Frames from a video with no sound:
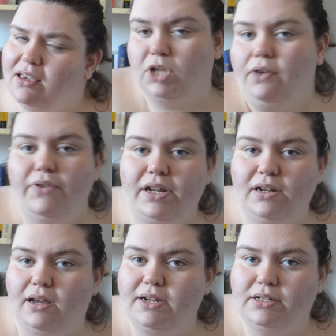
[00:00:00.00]
I really
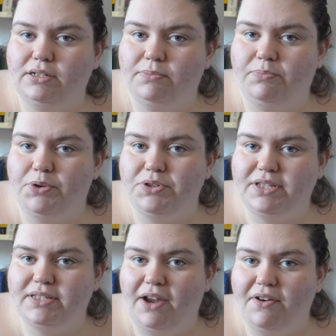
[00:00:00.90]
liked
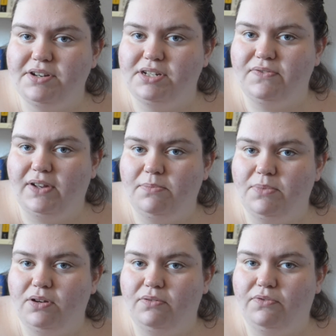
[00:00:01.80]
Bruce's character
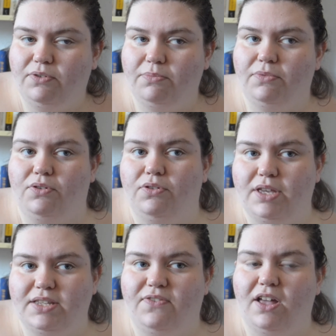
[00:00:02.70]
development through
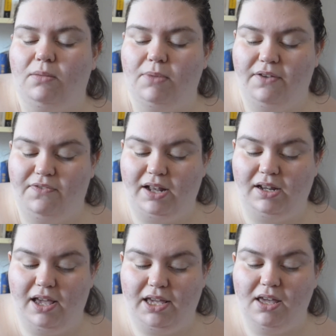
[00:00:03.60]
this film. I felt
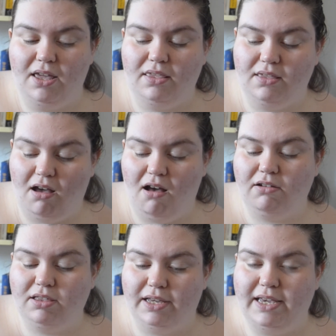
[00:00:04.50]
like the
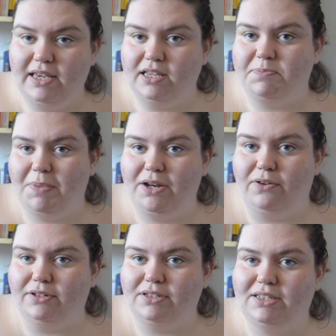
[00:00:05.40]
arc that he has been
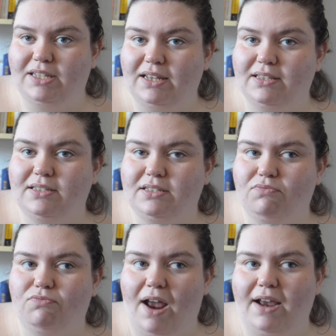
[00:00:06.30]
on since
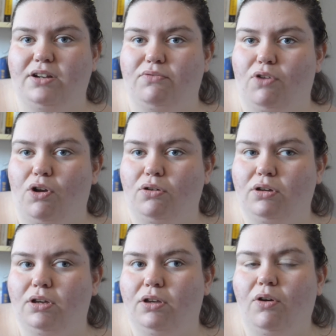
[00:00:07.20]

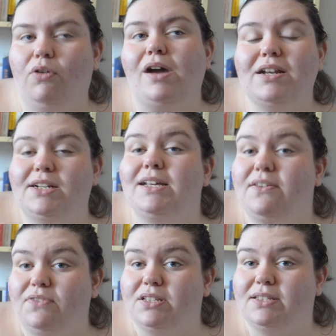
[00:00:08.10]
Ragnarok, or actually
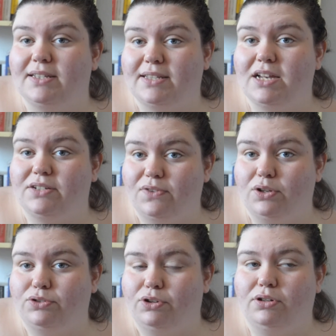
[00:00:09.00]
even since Age of
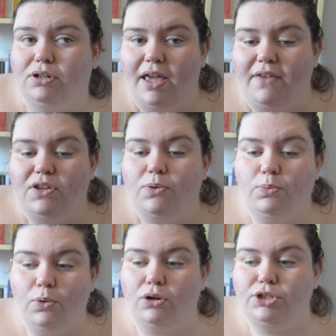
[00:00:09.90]
Ultron, if you
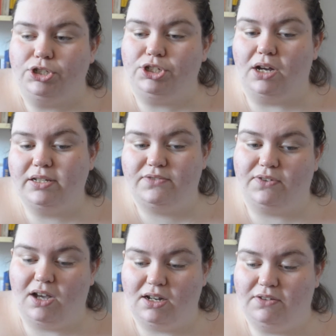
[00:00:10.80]
watch just for
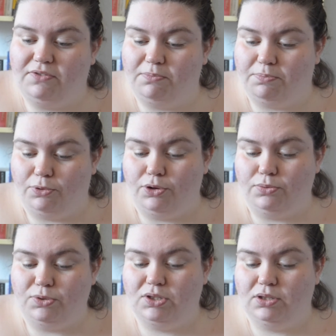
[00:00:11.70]
kind of
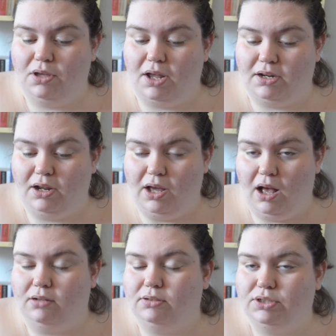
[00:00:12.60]
Bruce and
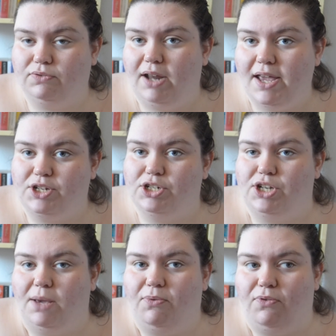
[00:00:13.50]
Hulk's
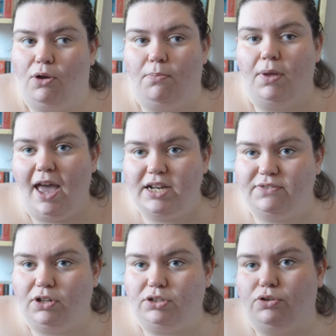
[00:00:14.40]
relationship from Age of
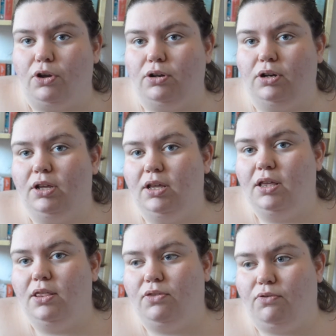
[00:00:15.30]
Ultron
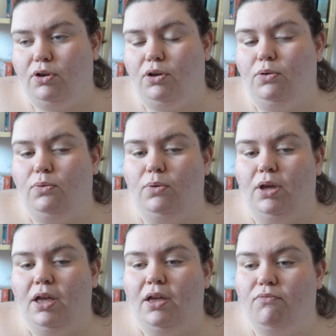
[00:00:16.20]
through
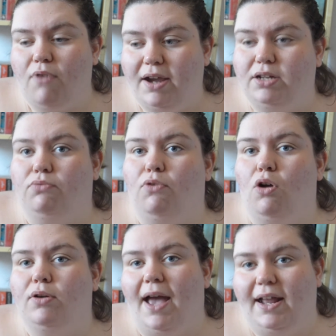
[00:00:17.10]

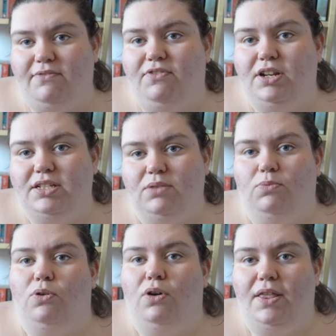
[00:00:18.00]
Ragnarok and Infinity
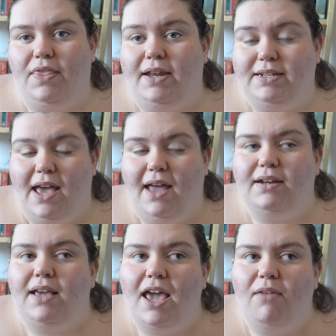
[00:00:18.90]
War and then to
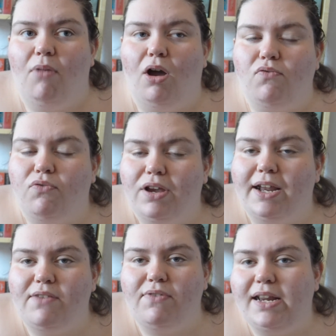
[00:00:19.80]
Endgame, I
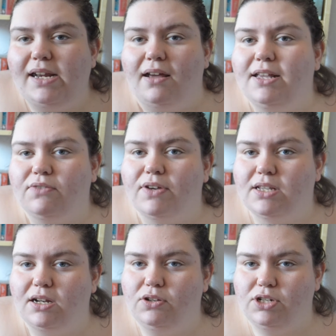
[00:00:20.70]
really, really like the
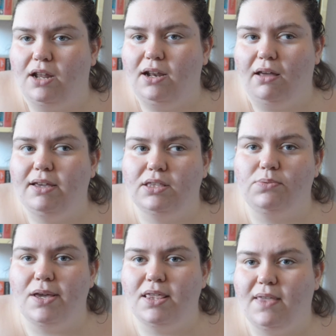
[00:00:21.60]
resolution. I like the
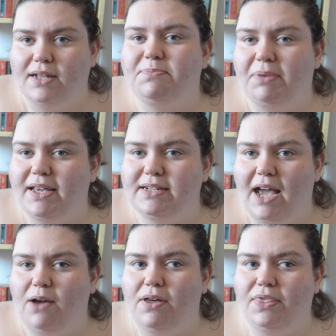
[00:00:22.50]
way that that's played
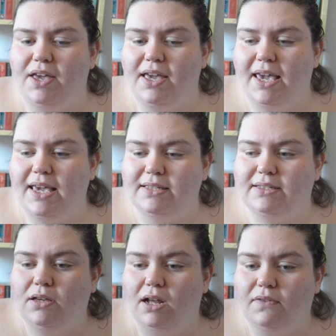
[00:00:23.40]
out and that
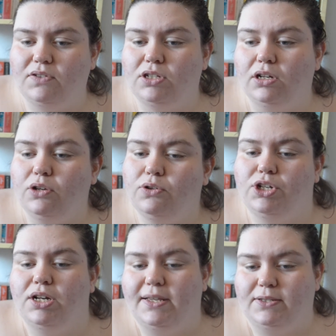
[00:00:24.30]
his kind of
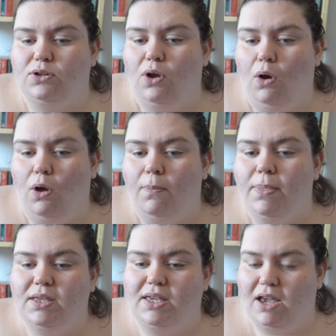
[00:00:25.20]
solution is not
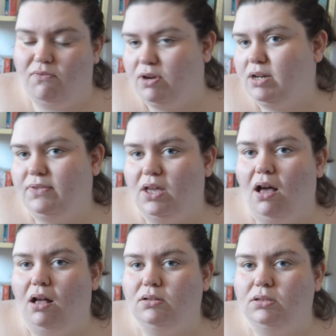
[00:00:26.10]
getting rid of the
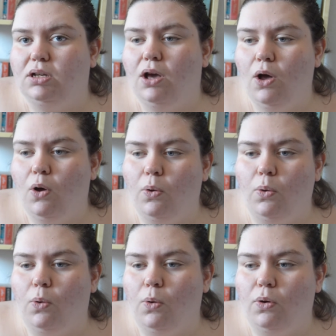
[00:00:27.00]
Hulk
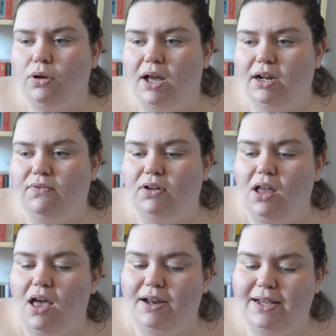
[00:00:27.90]
or kind of
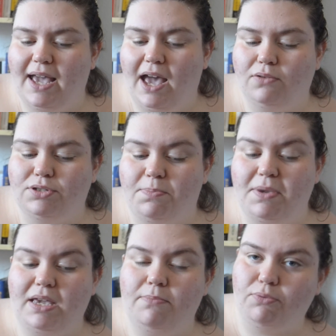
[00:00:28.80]
learning how to
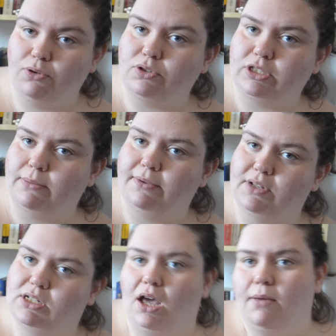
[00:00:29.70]
be Bruce some of the
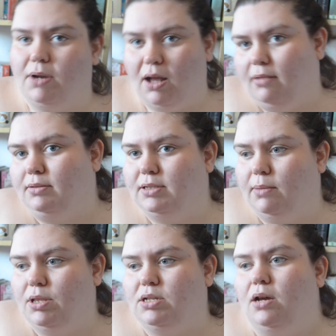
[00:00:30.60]
time and Hulk
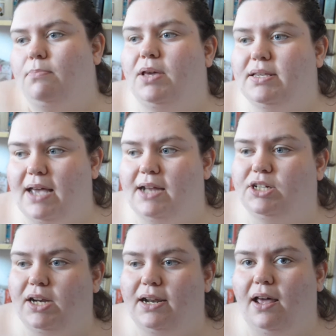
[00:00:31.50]
some of the time, but is
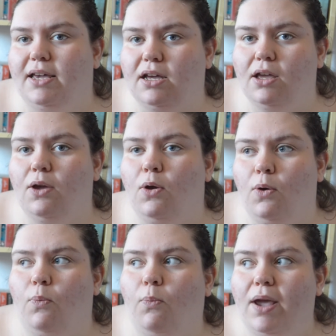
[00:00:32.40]
actually like,
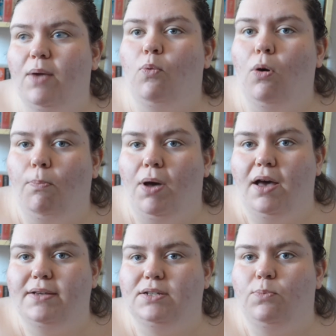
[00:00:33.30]
we're one
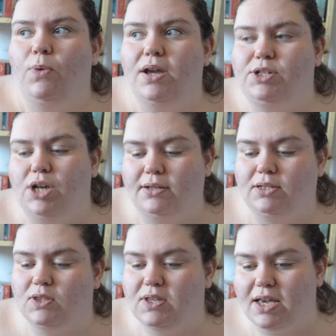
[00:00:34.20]
person, we're
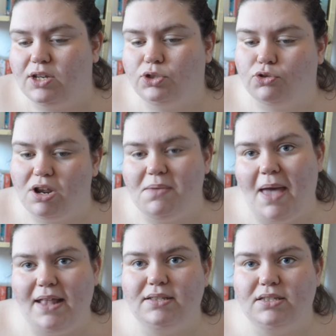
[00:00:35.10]
just the extreme
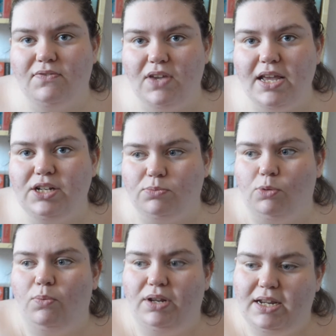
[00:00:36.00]
ends of each, and
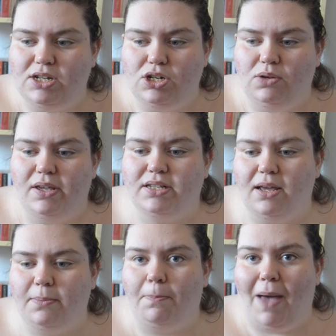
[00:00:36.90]
what we need to do is
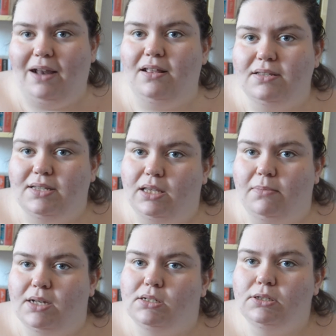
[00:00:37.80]
like balance in the
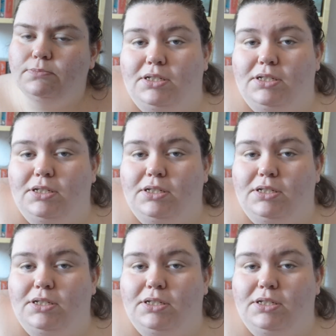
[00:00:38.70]
middle.